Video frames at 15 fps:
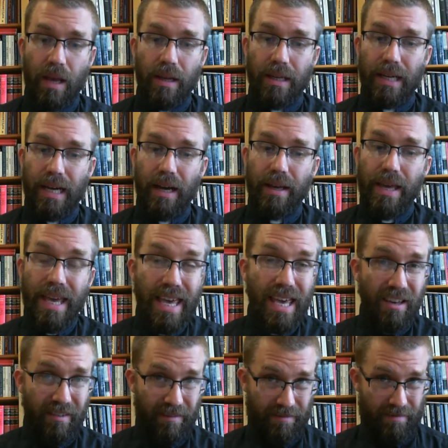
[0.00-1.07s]
Uh,
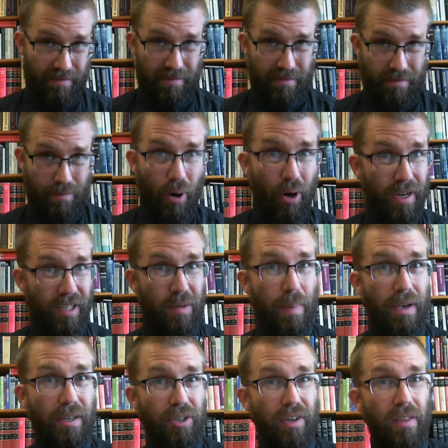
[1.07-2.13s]
if
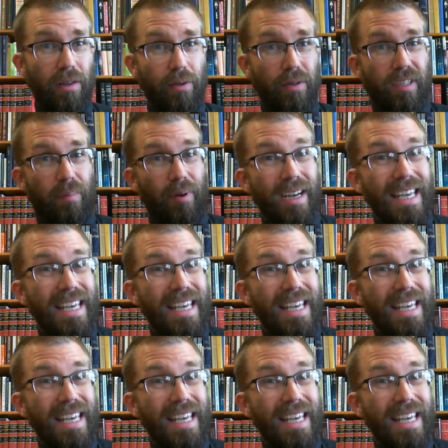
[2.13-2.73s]
participation in the Lord's Supper